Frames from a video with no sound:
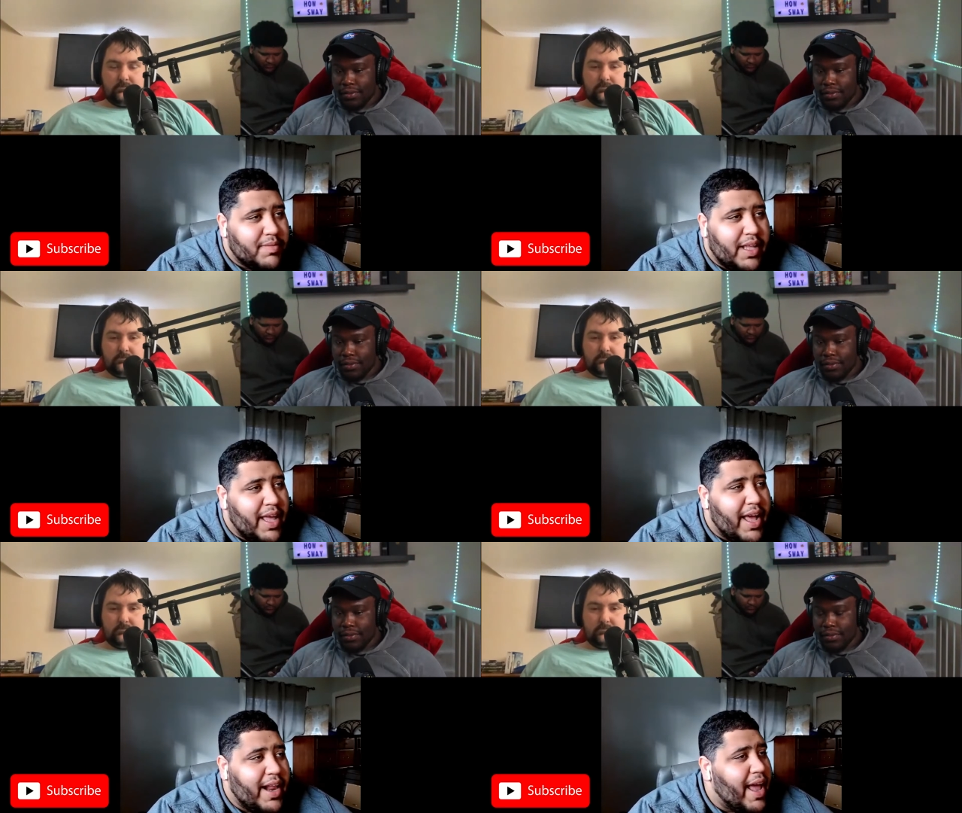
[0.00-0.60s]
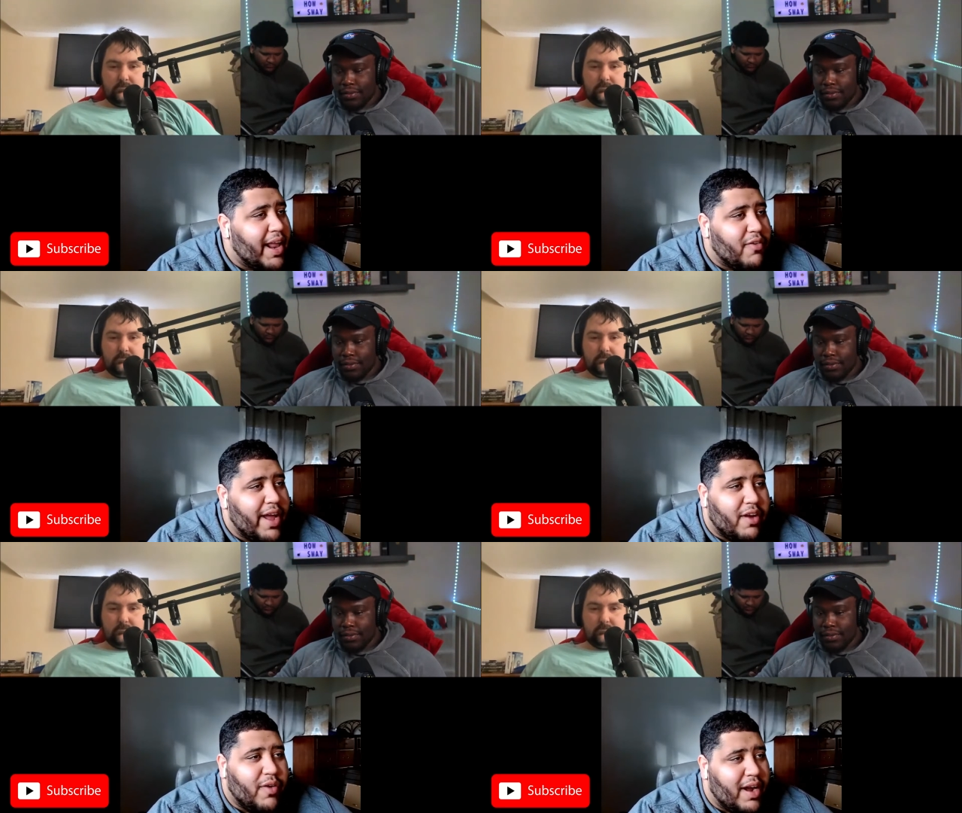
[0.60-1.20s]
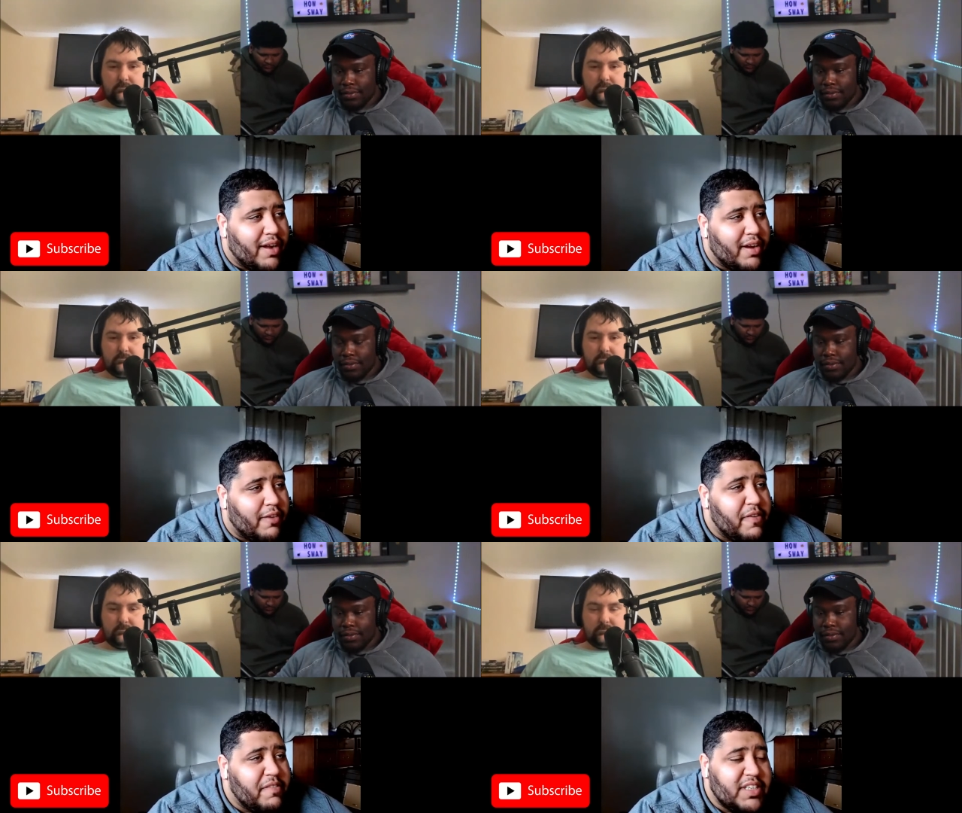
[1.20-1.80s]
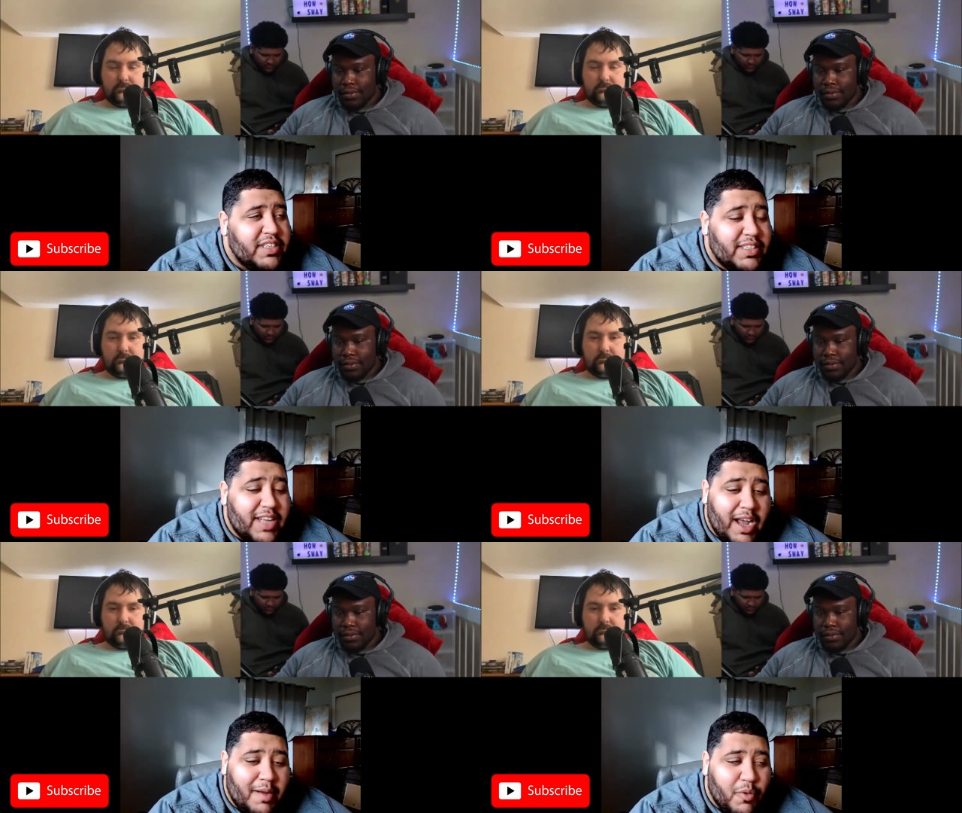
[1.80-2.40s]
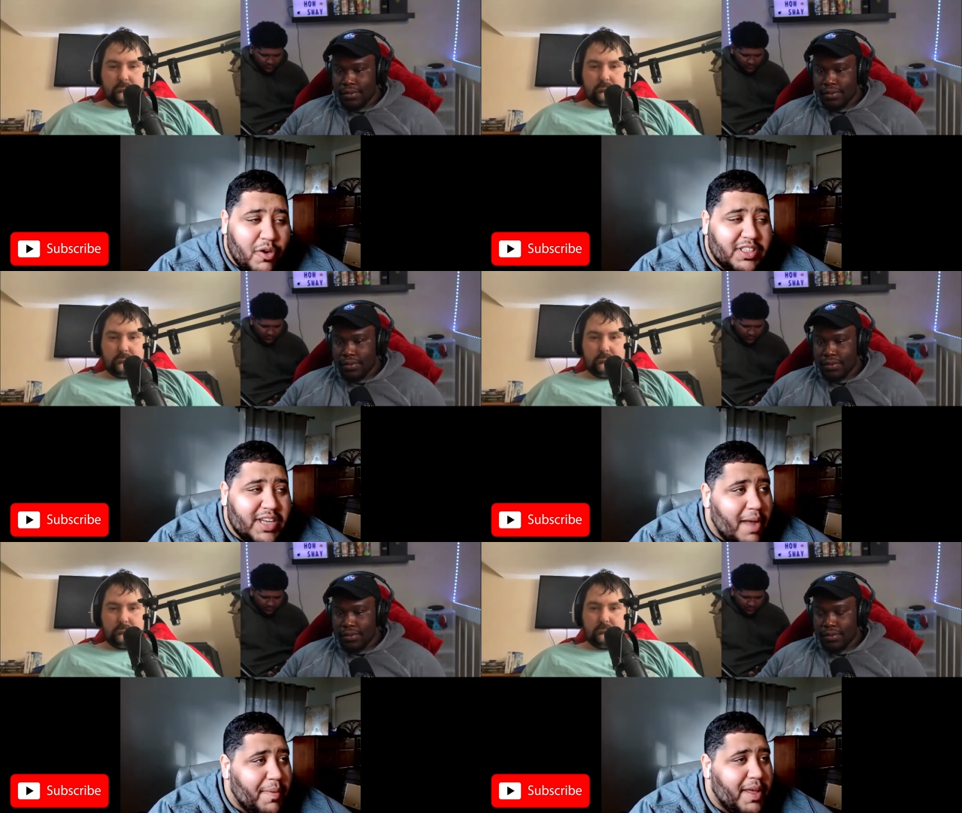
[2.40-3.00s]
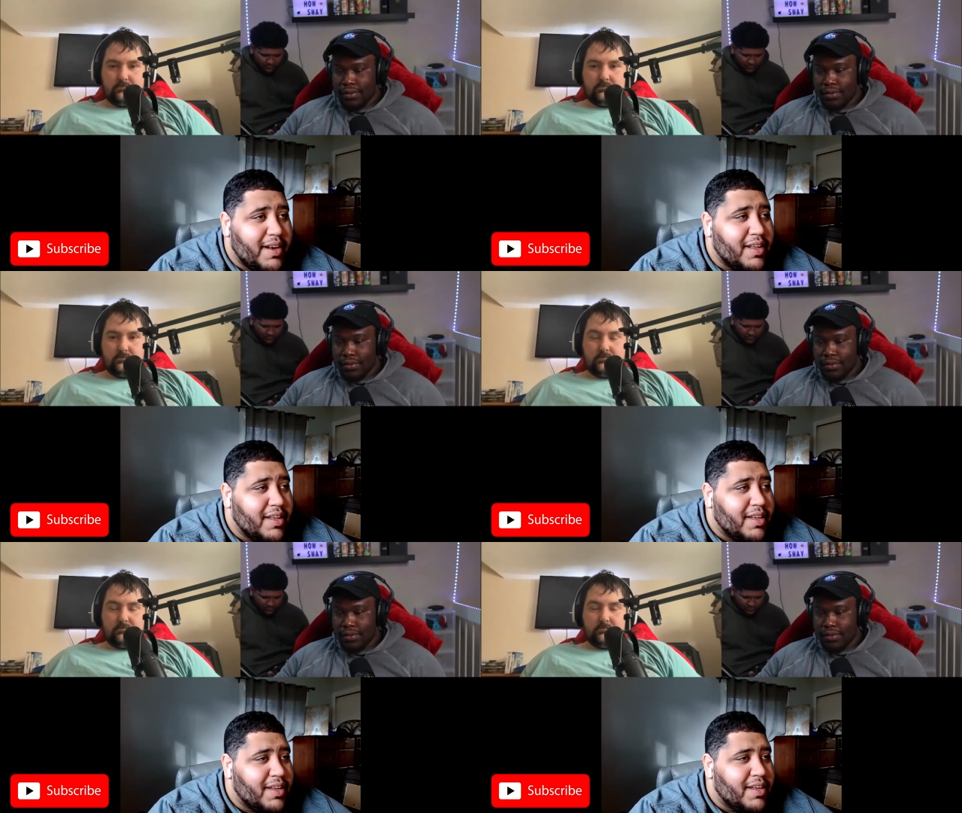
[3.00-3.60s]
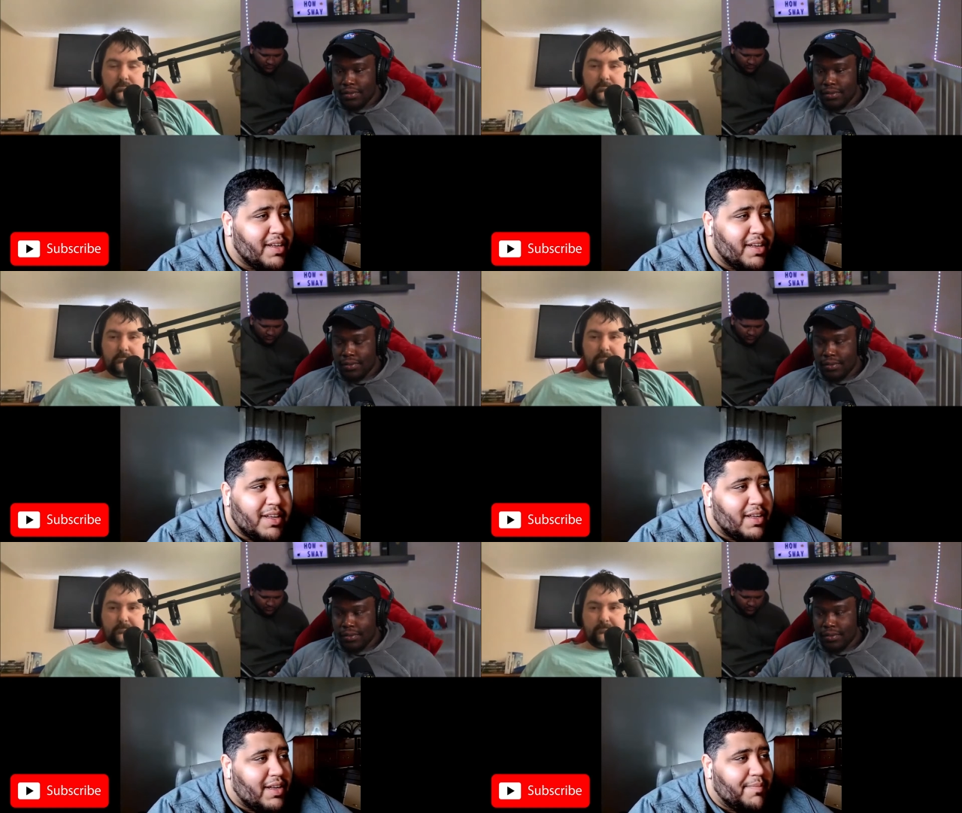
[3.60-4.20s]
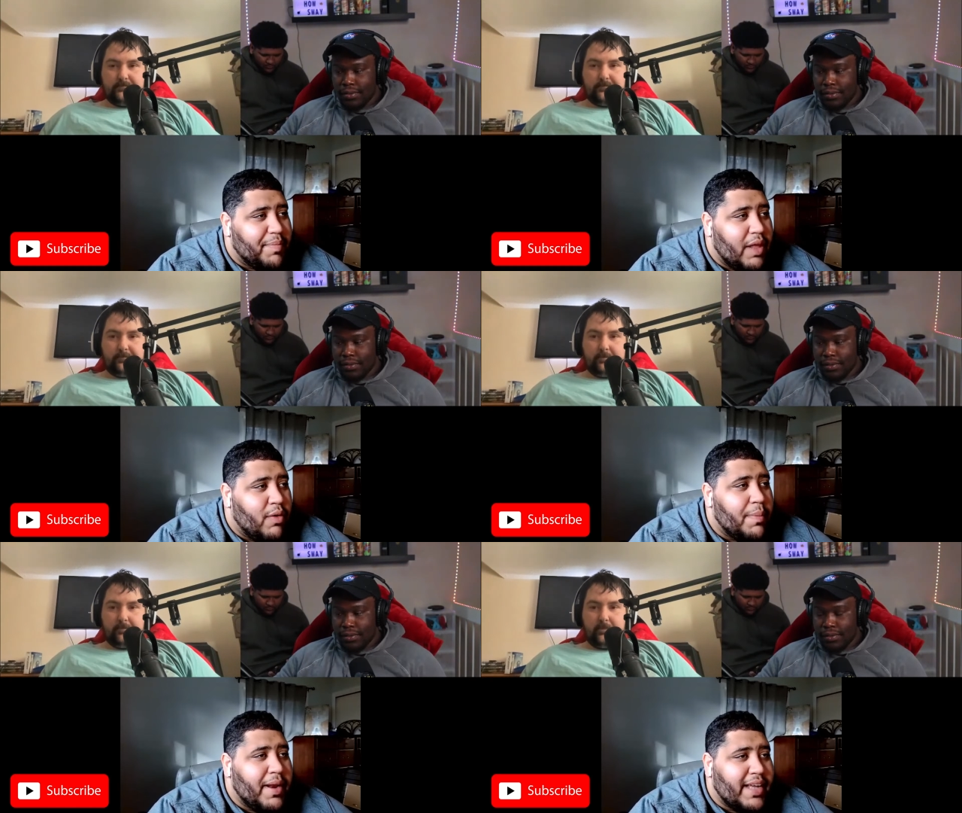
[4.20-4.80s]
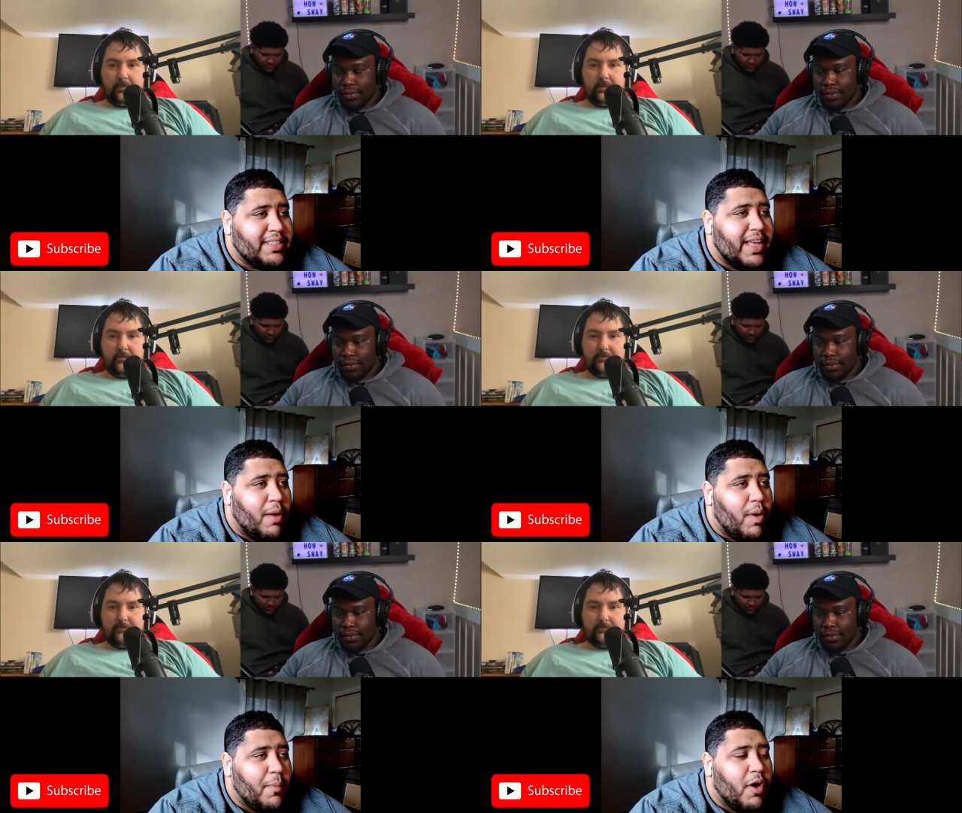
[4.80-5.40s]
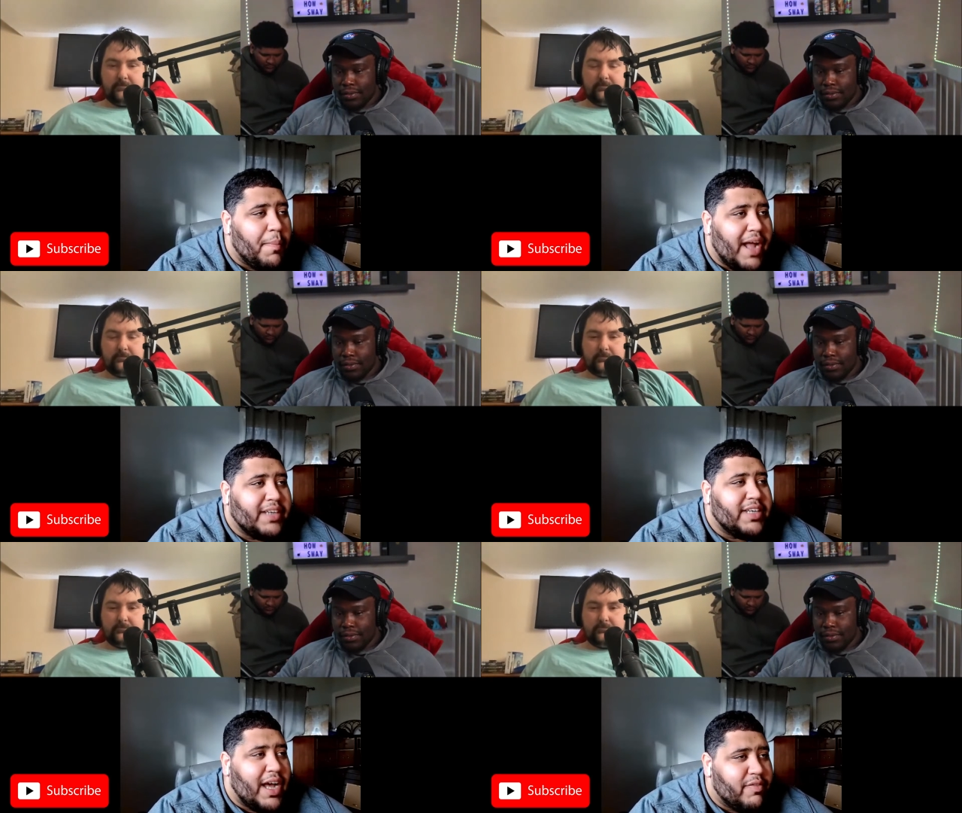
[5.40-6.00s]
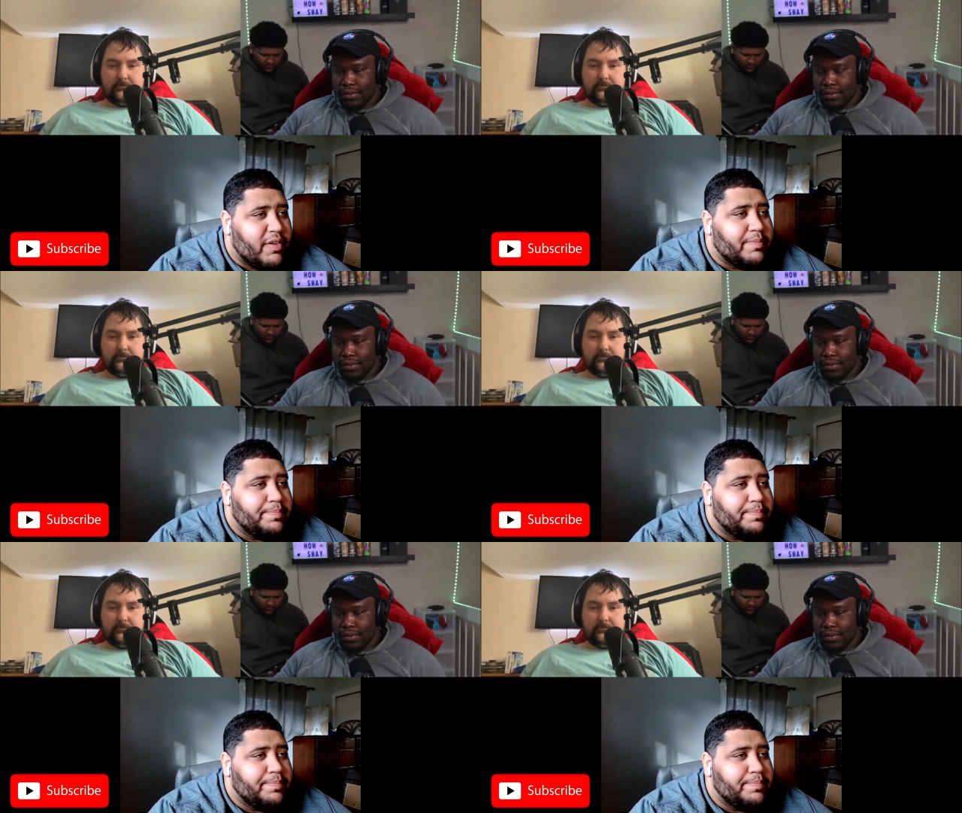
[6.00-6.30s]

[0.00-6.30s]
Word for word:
Speaker 1: he had he had a great career. You know, 15 time world champion. It would have been nice to get one more match out of him.